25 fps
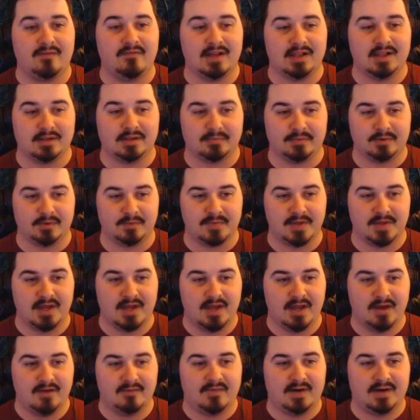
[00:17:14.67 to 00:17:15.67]
available.
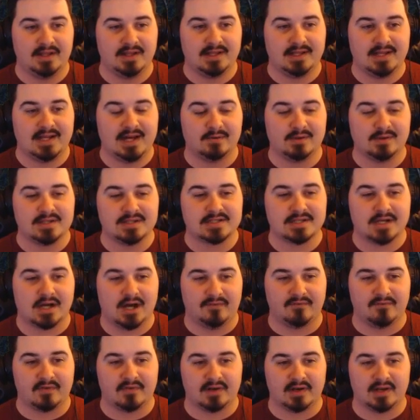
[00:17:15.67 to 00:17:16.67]
Find the Countless
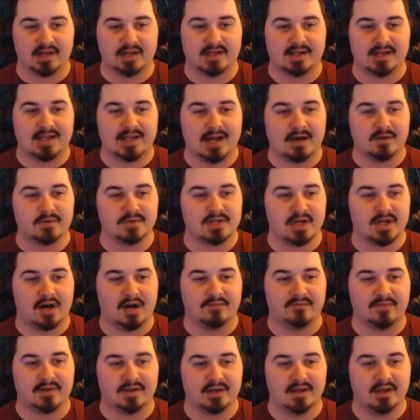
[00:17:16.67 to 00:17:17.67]
coffin and the Count's
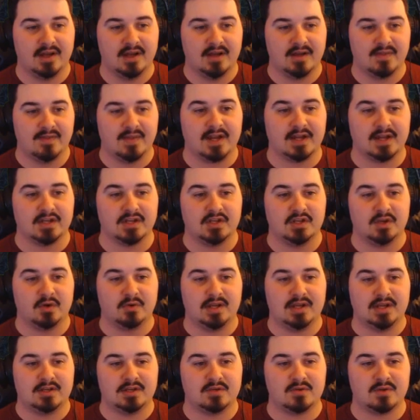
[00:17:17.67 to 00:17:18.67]
coffin. They could
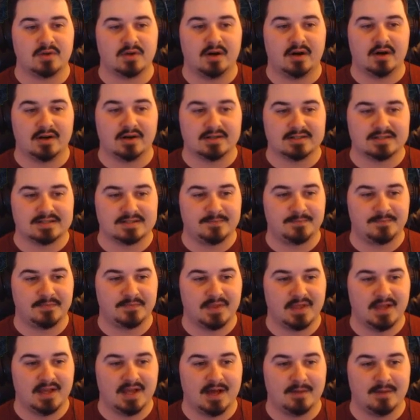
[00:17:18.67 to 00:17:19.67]
donate to the cause.
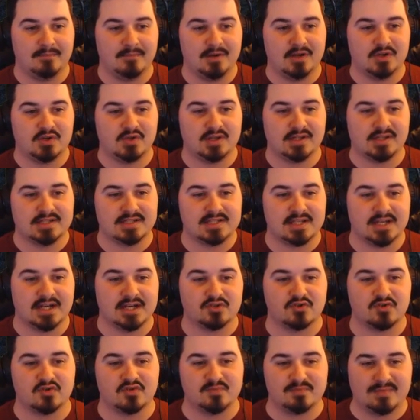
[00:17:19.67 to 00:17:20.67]
I'll meet you at the
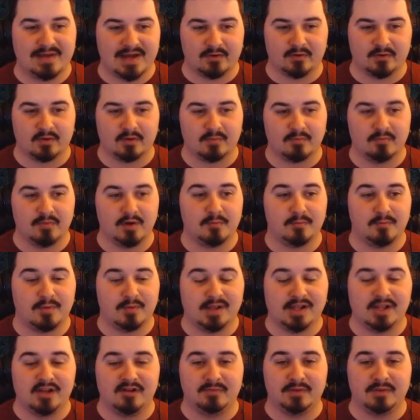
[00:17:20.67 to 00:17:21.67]
Sinistra's Manor. Bring
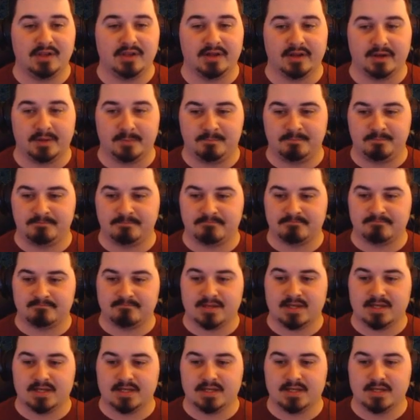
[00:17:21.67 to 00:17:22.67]
plenty of blood.
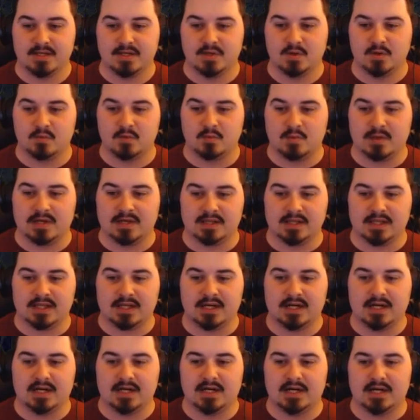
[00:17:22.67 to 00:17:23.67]

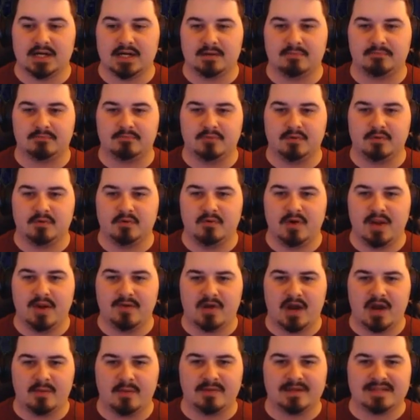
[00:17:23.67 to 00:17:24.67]
Well,
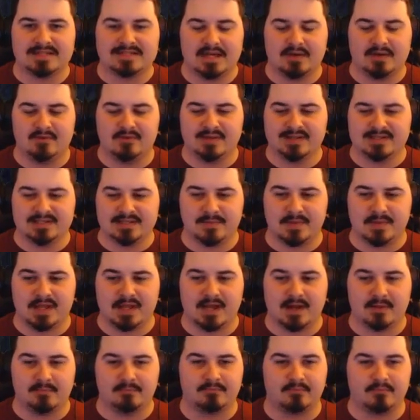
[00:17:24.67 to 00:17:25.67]
grave robbing is not really
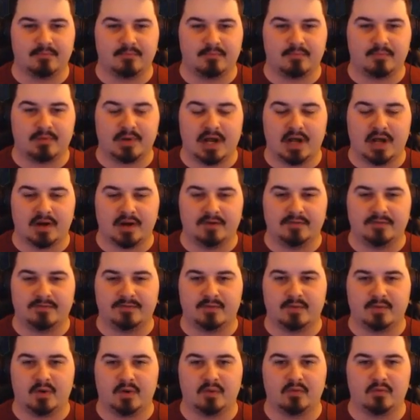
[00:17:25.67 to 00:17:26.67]
something I'm proud
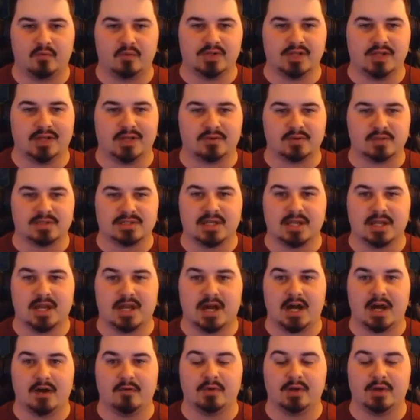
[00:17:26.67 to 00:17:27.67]
of, or would like to
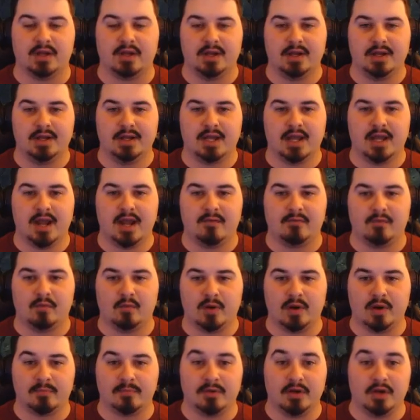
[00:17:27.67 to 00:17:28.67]
say I would ever
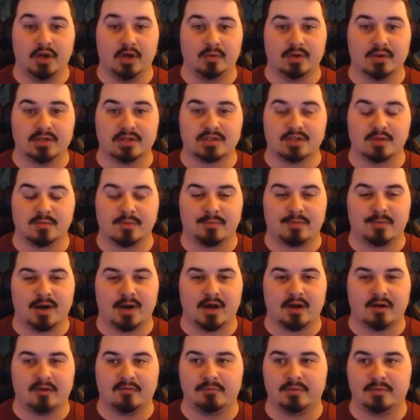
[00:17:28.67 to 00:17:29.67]
want to be known as to be
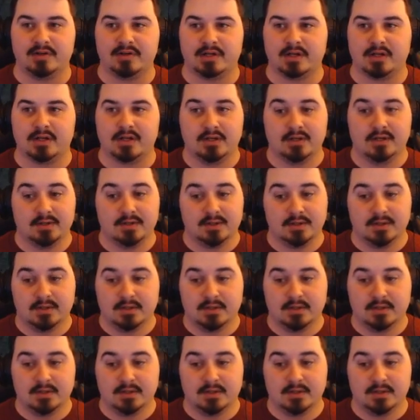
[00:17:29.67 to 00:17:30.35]
proud of, but